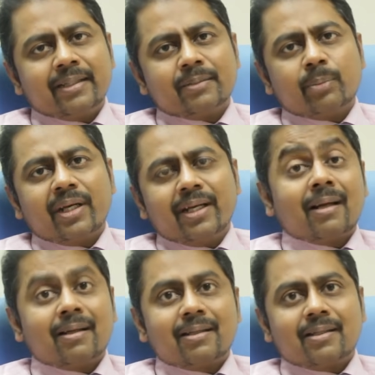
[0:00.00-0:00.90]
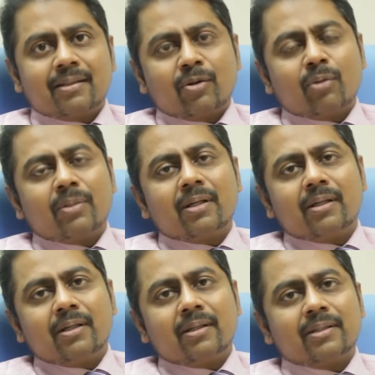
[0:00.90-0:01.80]
is buried under the normal
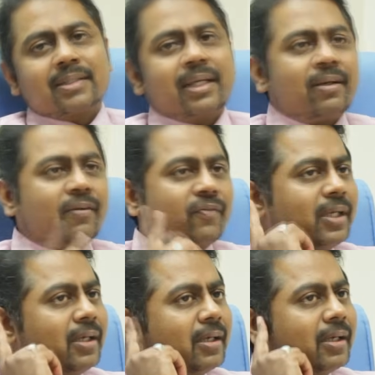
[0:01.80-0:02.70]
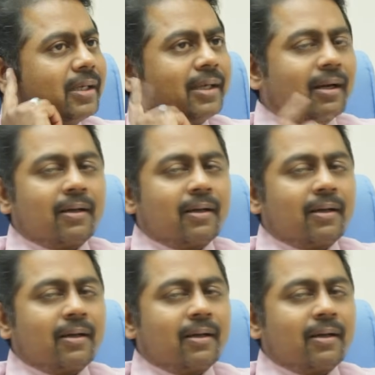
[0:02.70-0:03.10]
uh, skin of the ear.